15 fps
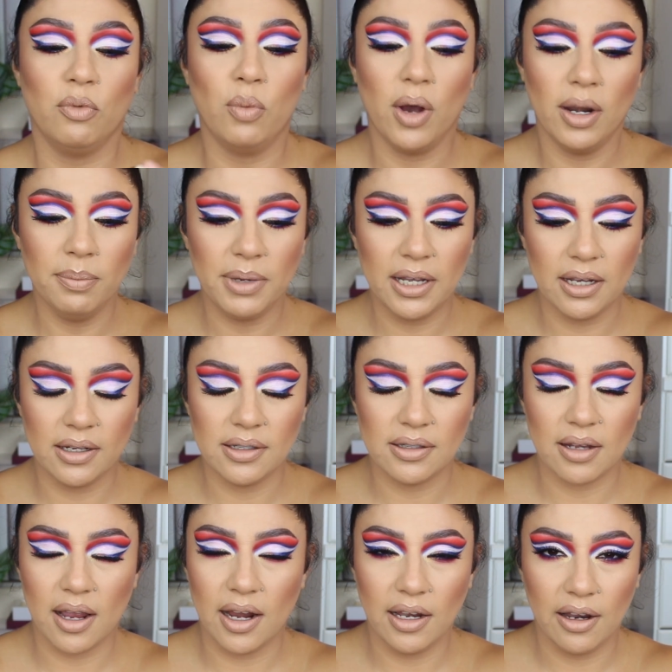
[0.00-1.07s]
One,
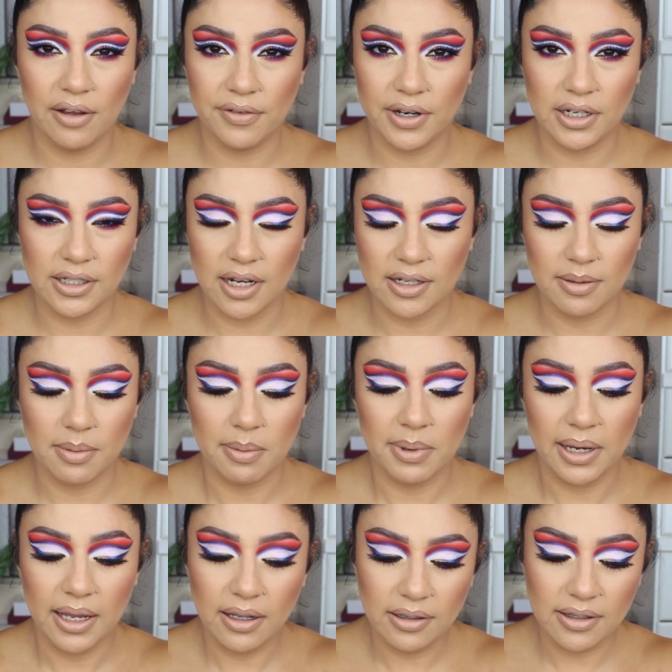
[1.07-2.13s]
because I love Anastasia
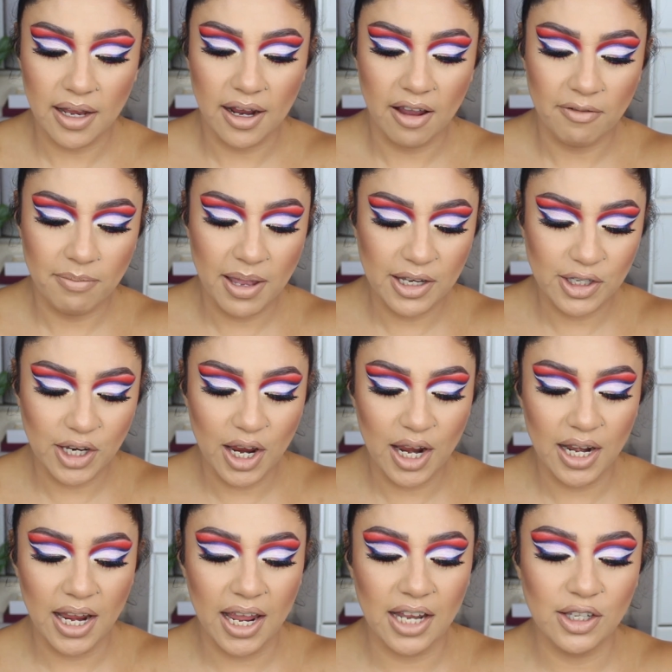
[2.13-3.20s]
Beverly Hills, like I've
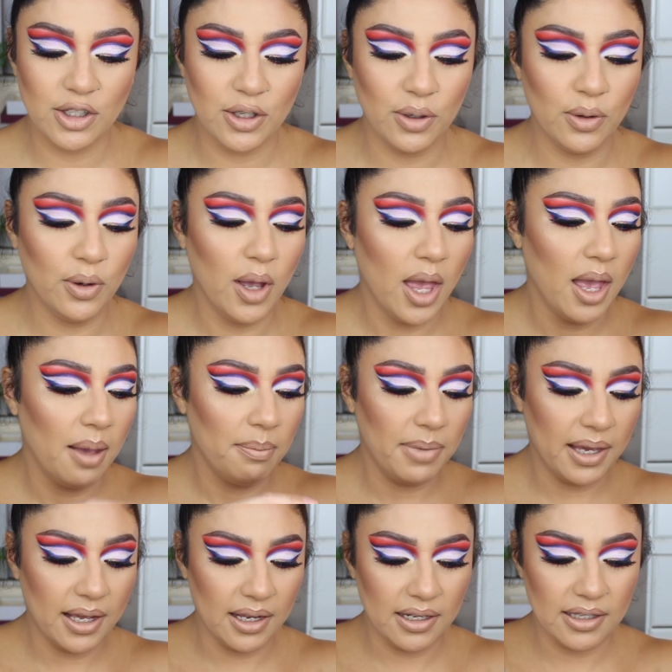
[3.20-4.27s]
mentioned, and two,
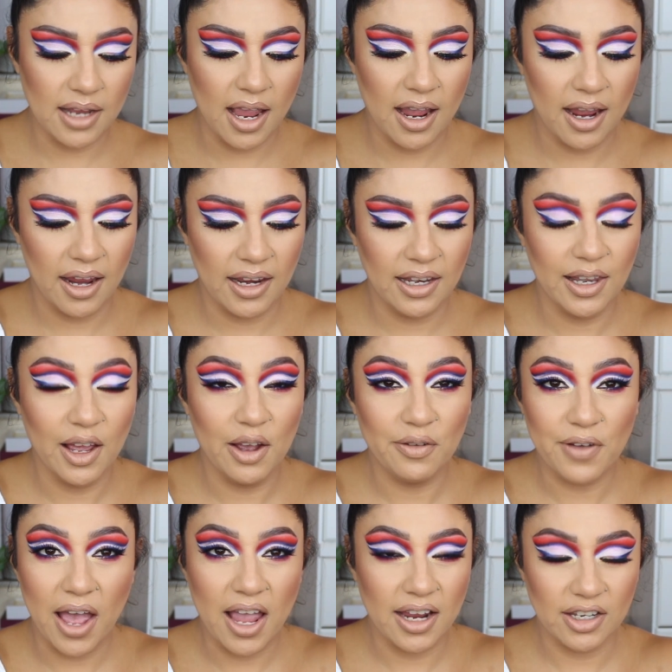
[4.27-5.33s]
because I
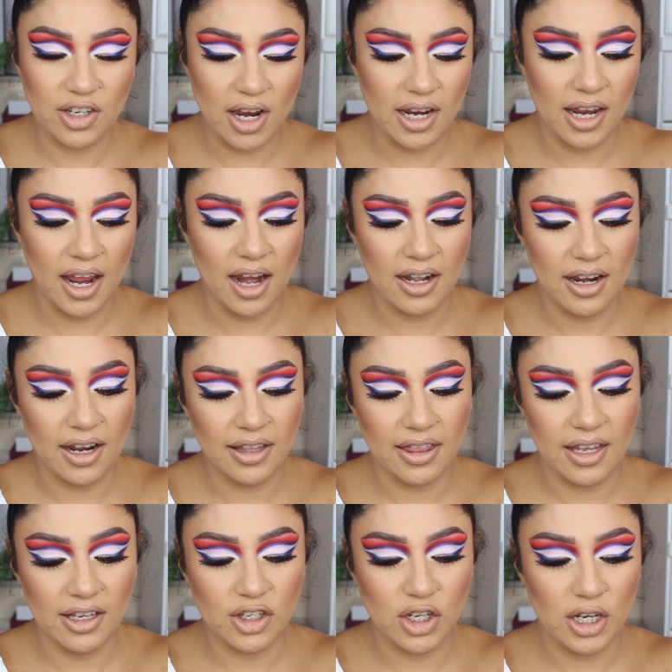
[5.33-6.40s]
love Jackie Aina. I
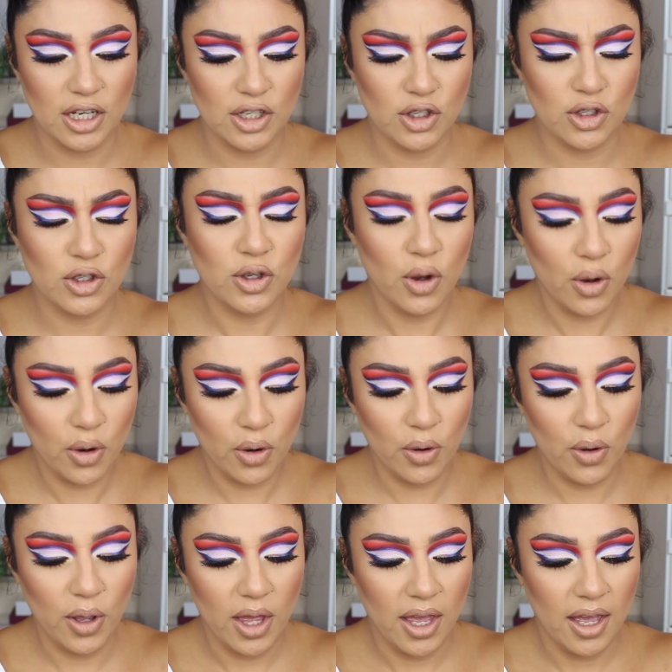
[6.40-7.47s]
think she is
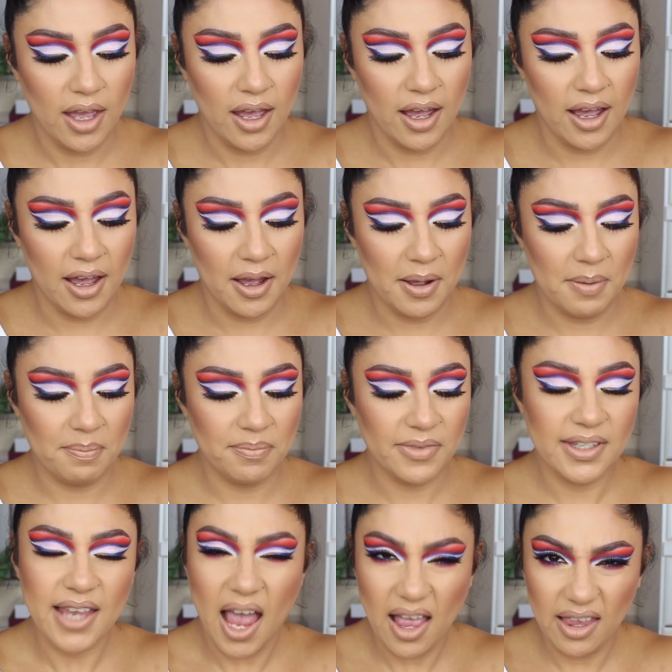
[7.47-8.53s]
so
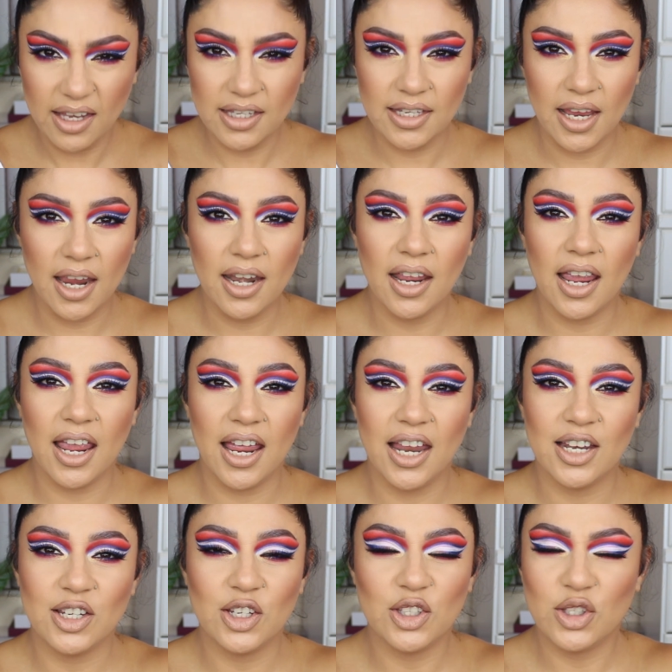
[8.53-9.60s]
talented
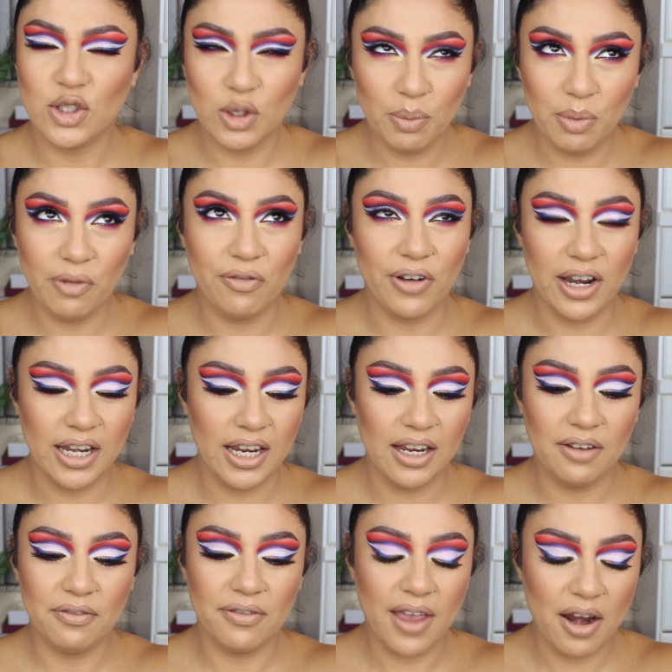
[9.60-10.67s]
and super
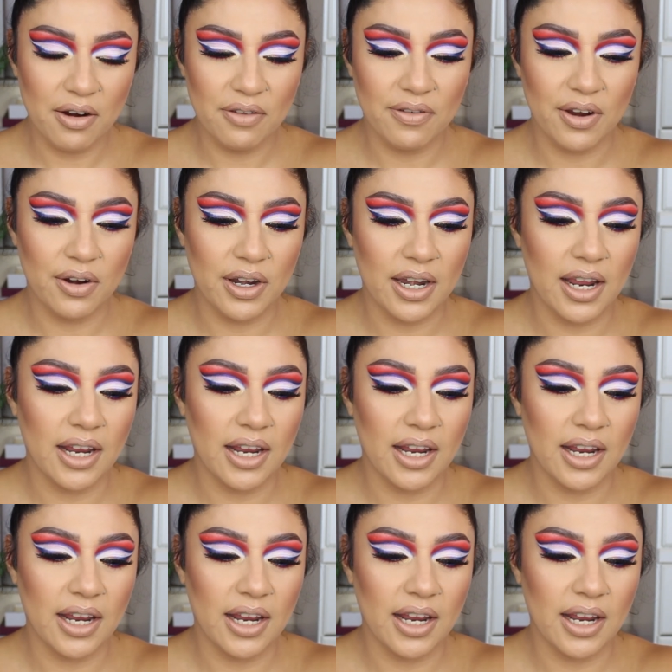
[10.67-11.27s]
funny, very, very